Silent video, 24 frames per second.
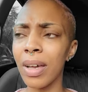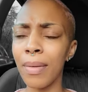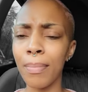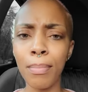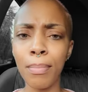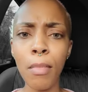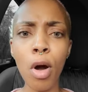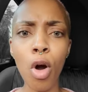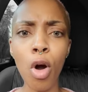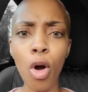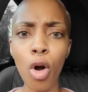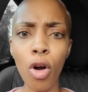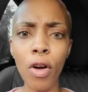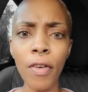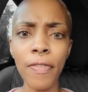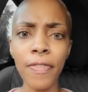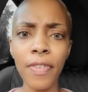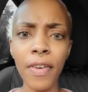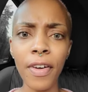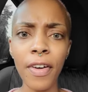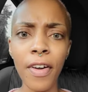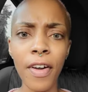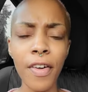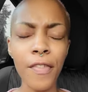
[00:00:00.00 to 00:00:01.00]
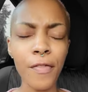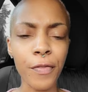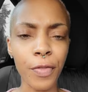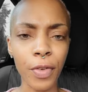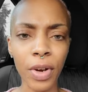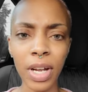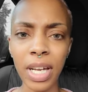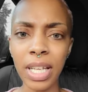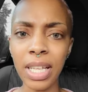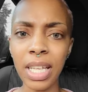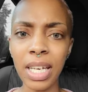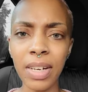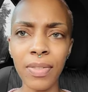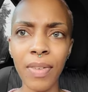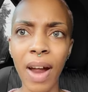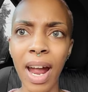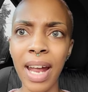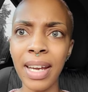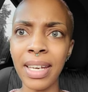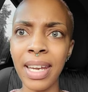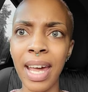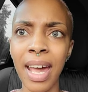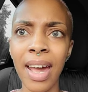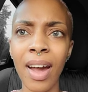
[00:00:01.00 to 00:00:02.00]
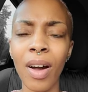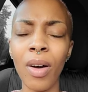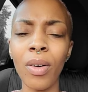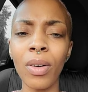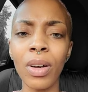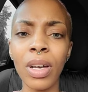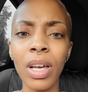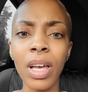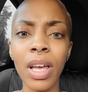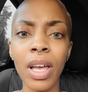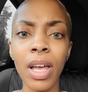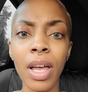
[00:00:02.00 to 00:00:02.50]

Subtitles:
move freely right now?